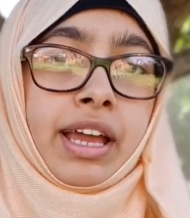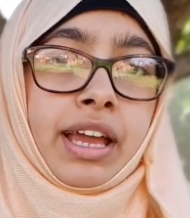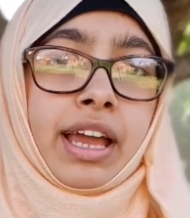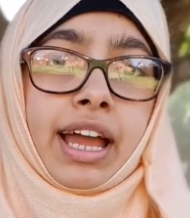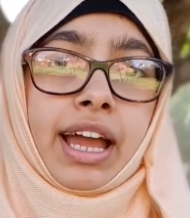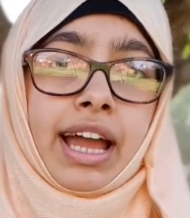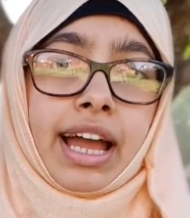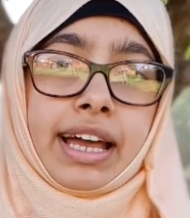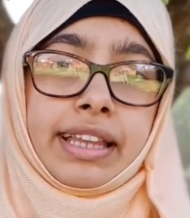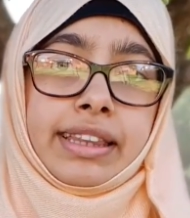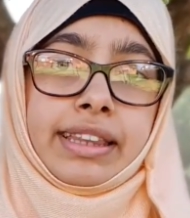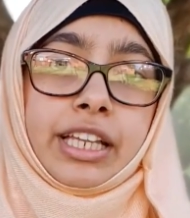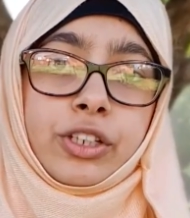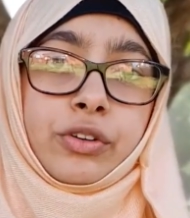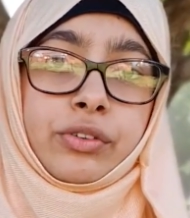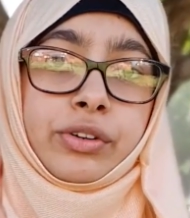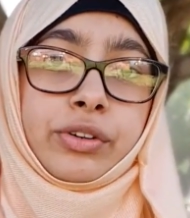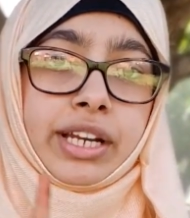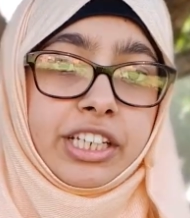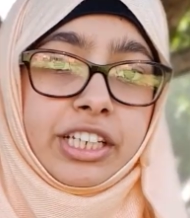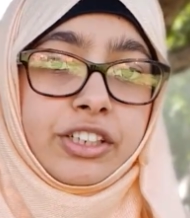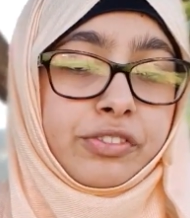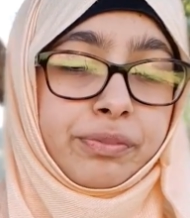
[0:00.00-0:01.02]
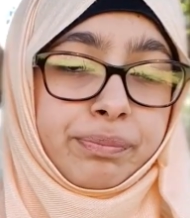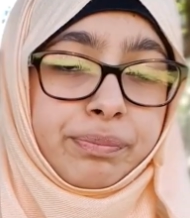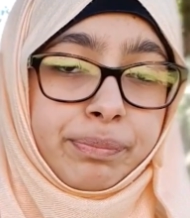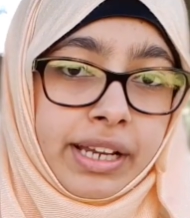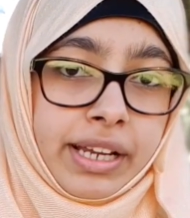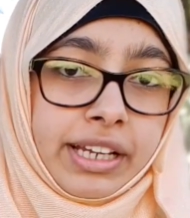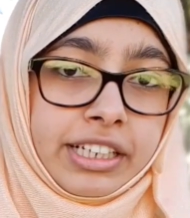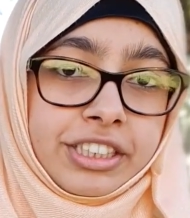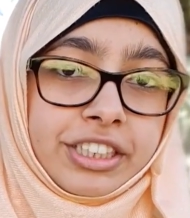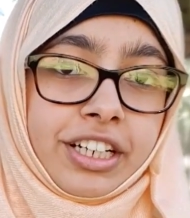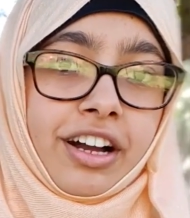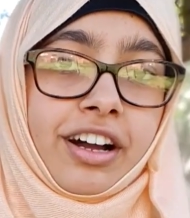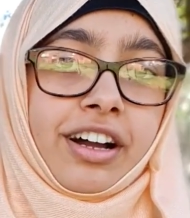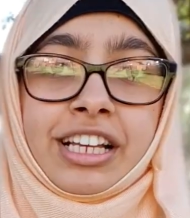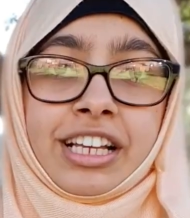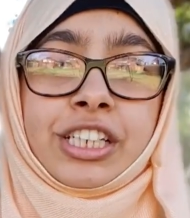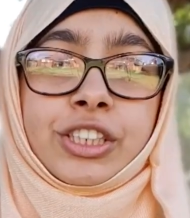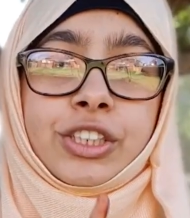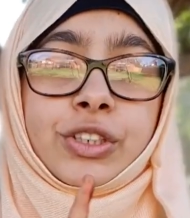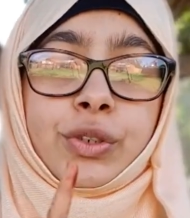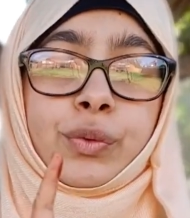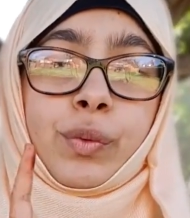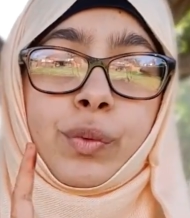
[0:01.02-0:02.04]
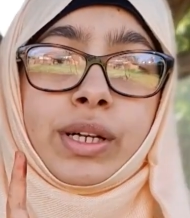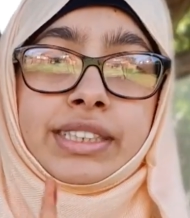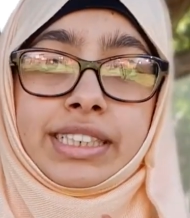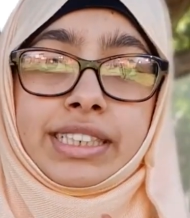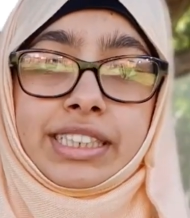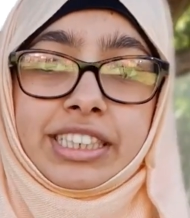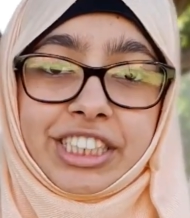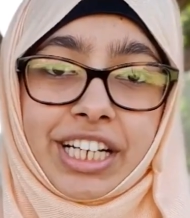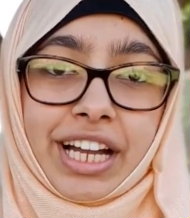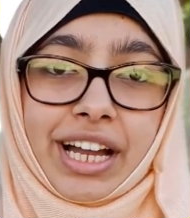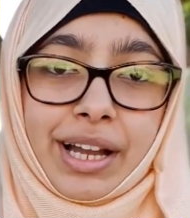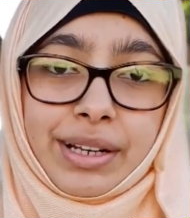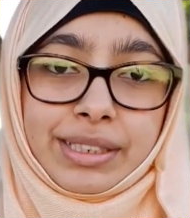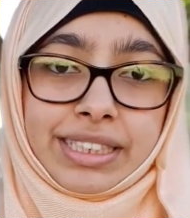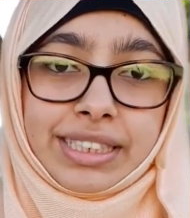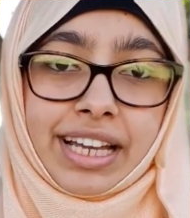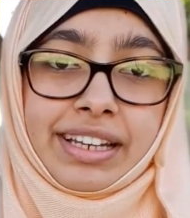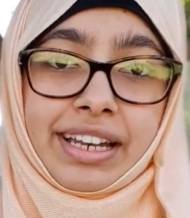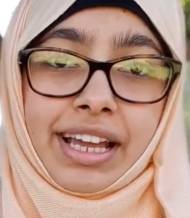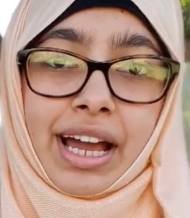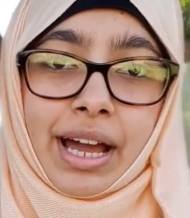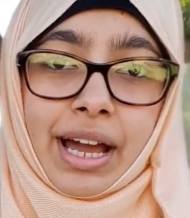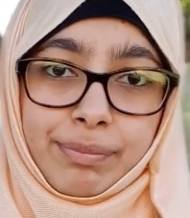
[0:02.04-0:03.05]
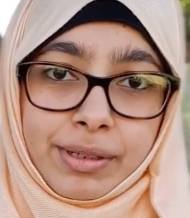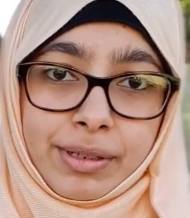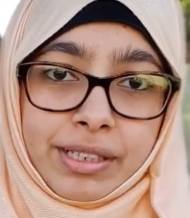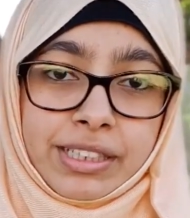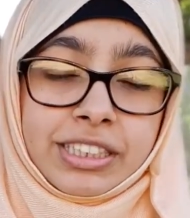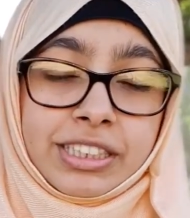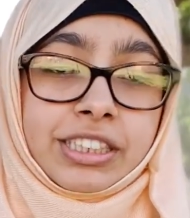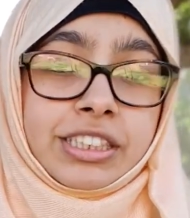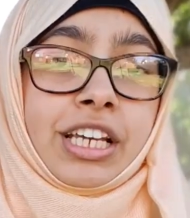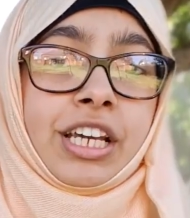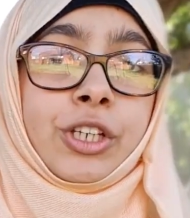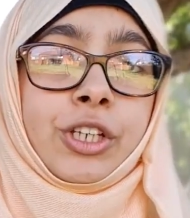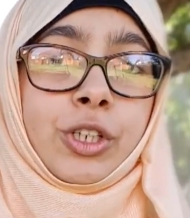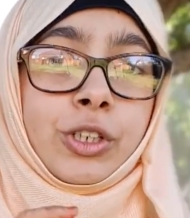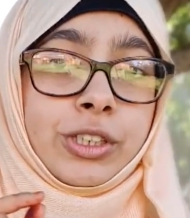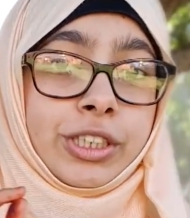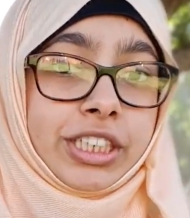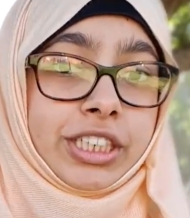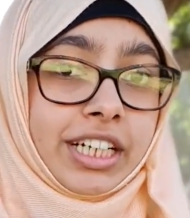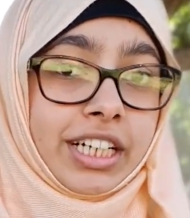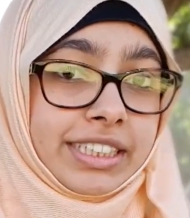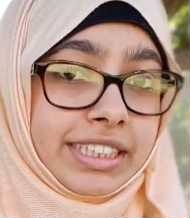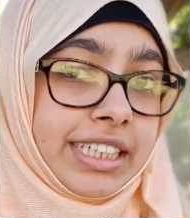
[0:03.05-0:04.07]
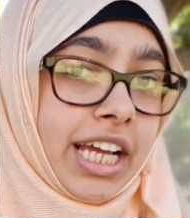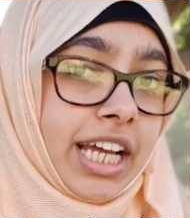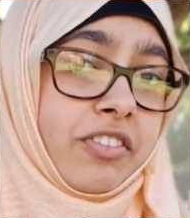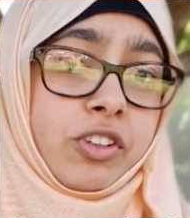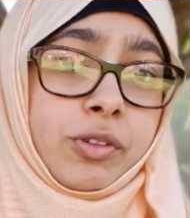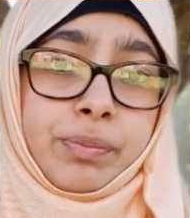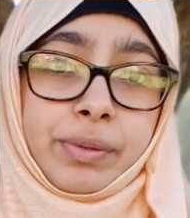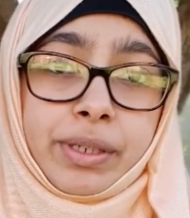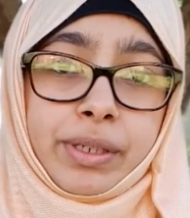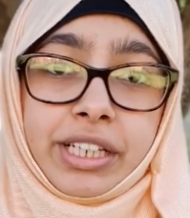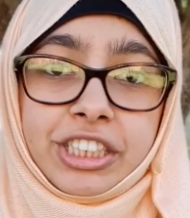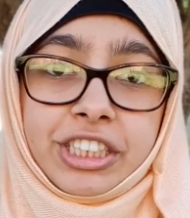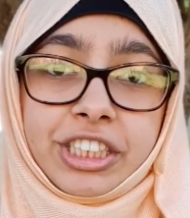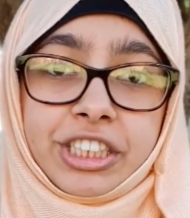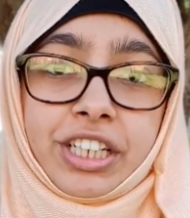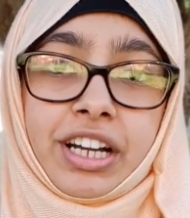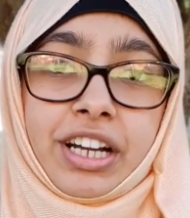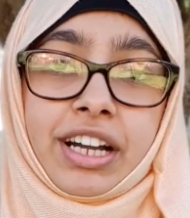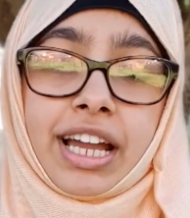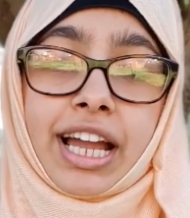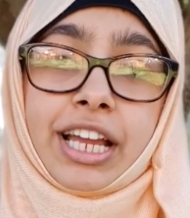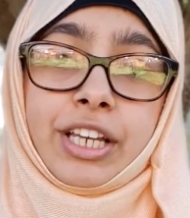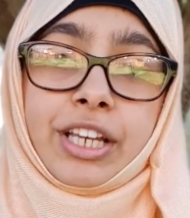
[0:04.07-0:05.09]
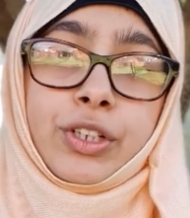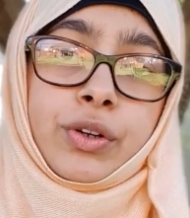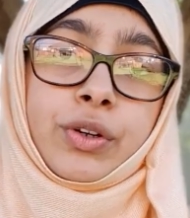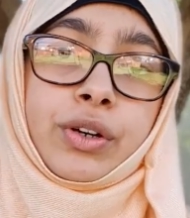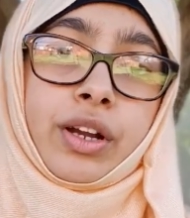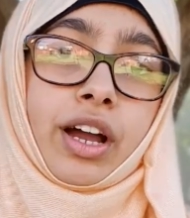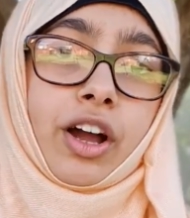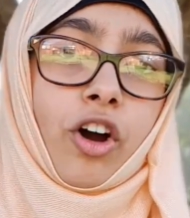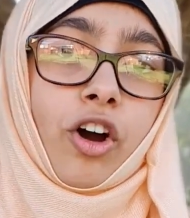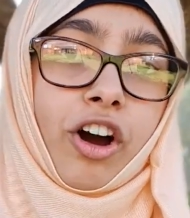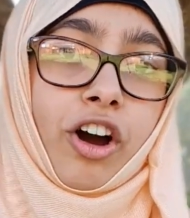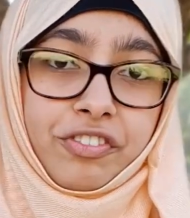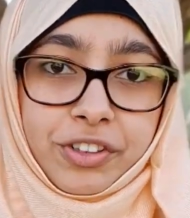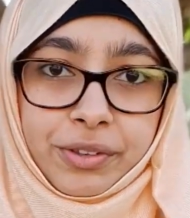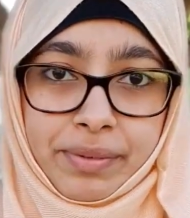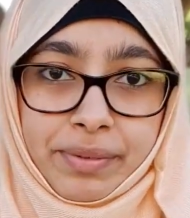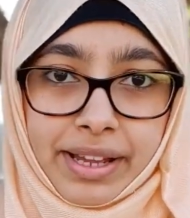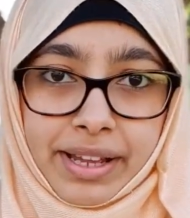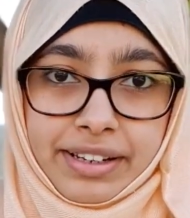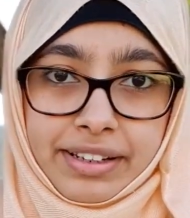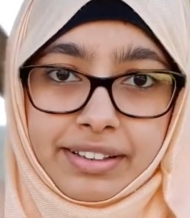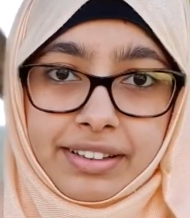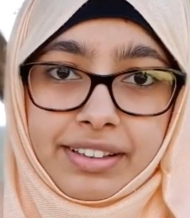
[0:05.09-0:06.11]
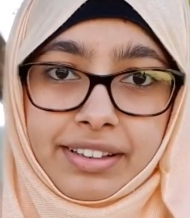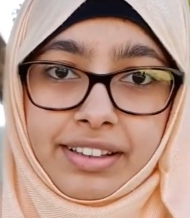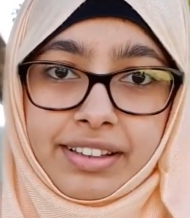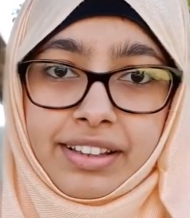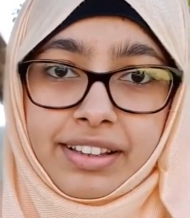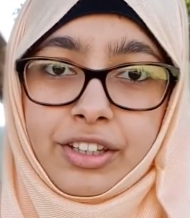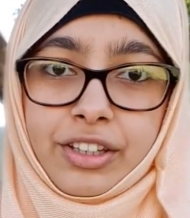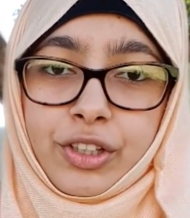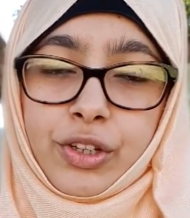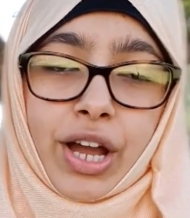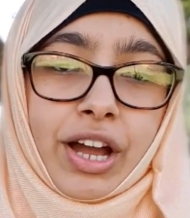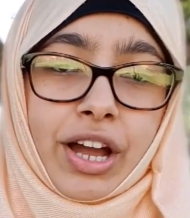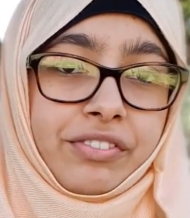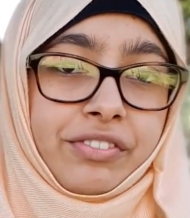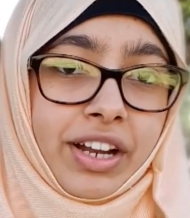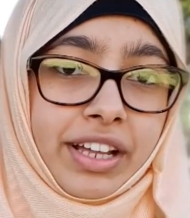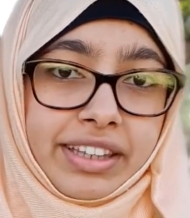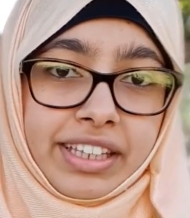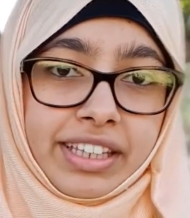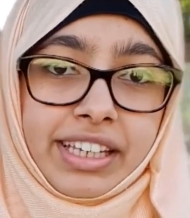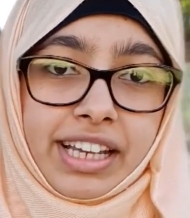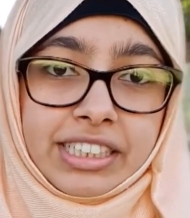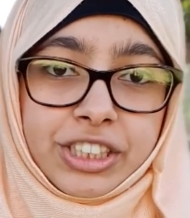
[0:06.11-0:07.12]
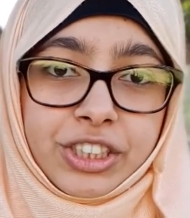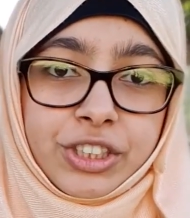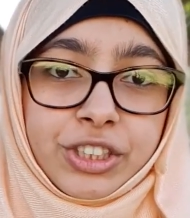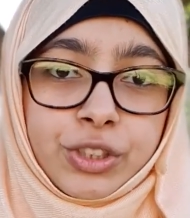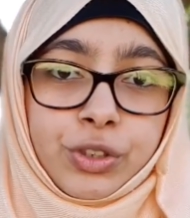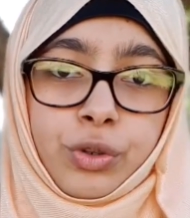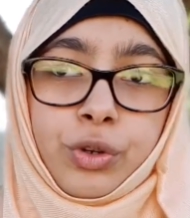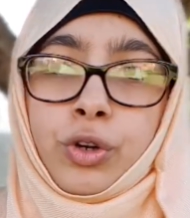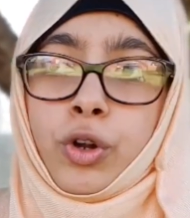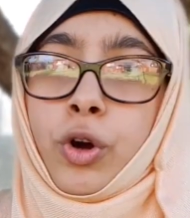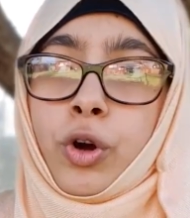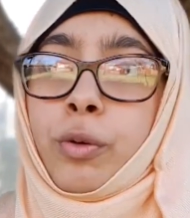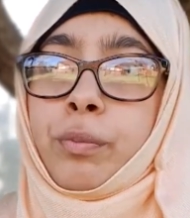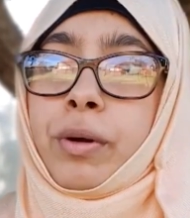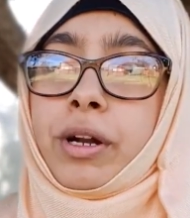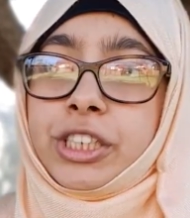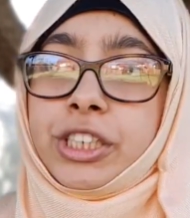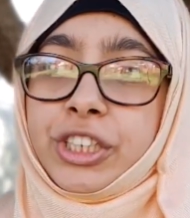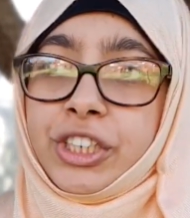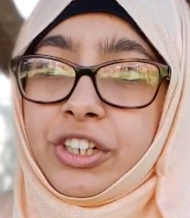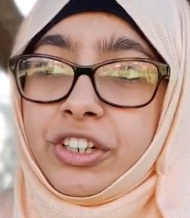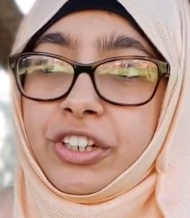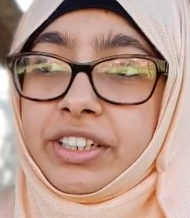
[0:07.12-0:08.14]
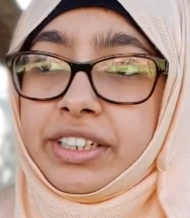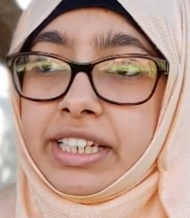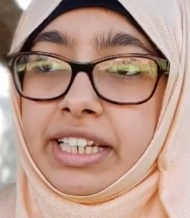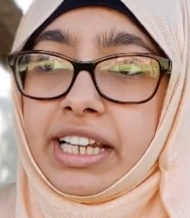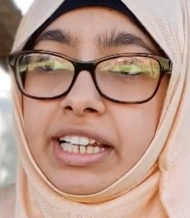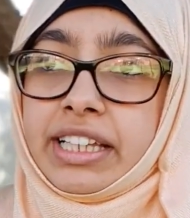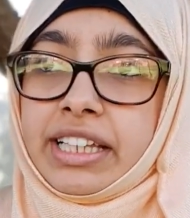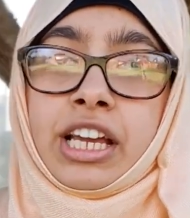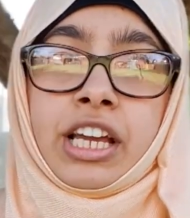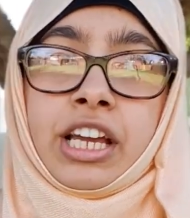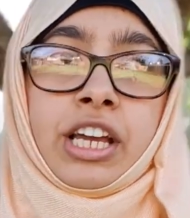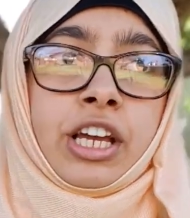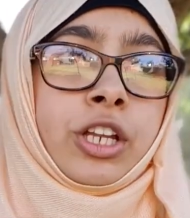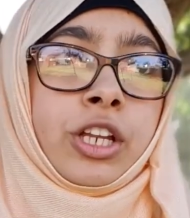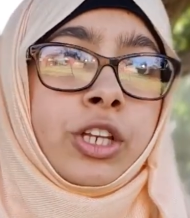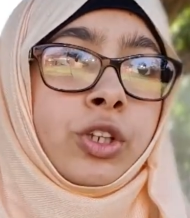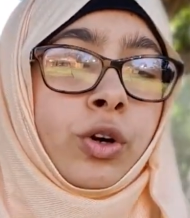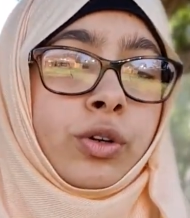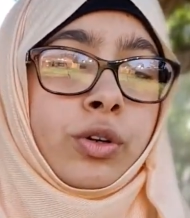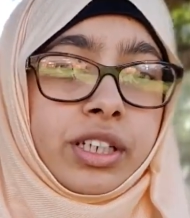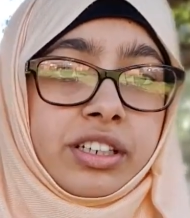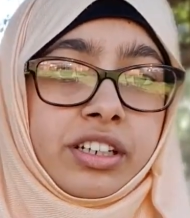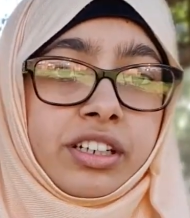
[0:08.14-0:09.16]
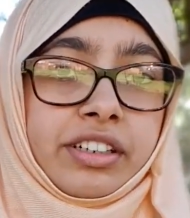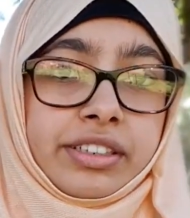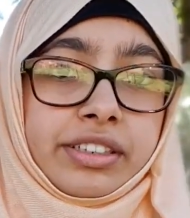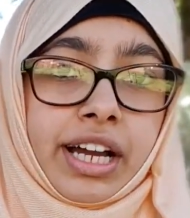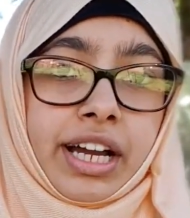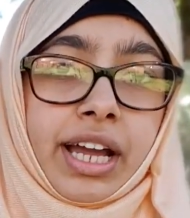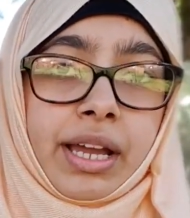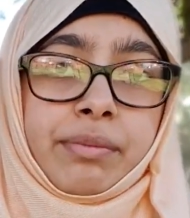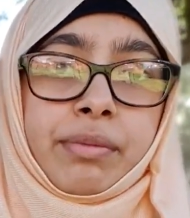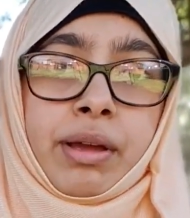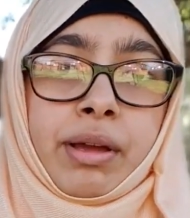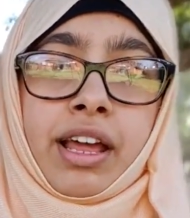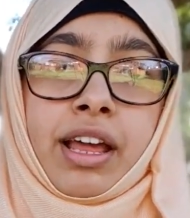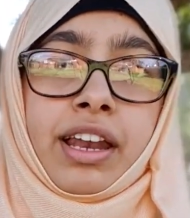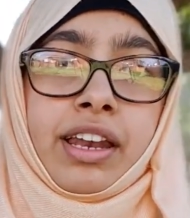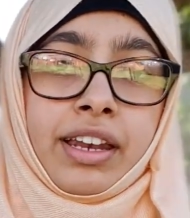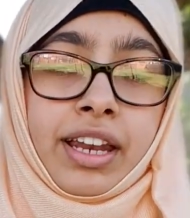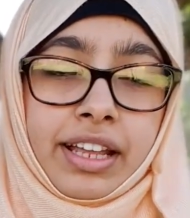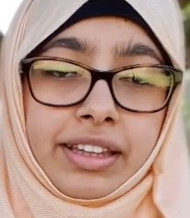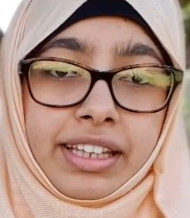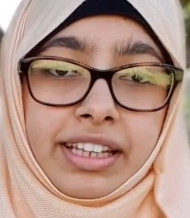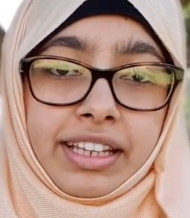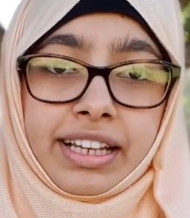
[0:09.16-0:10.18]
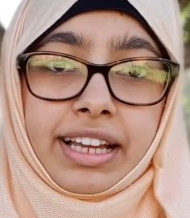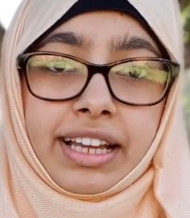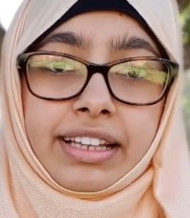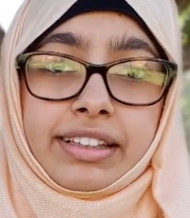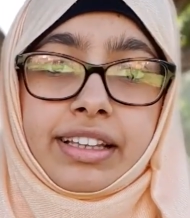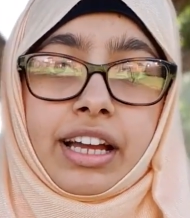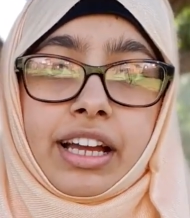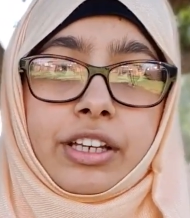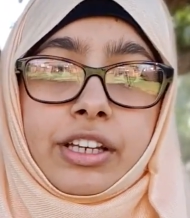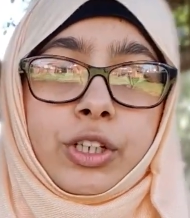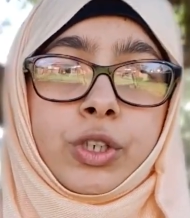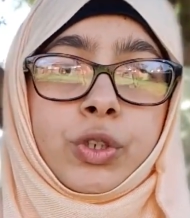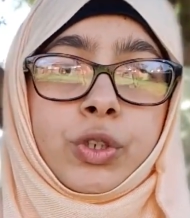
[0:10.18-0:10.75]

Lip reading: and then you're ready to pray Isha. So once Isha Azan happens, you just have to pray Isha and you're off to bed. You have nothing else to do. No brushing your teeth, no dinner time, nothing like that. You do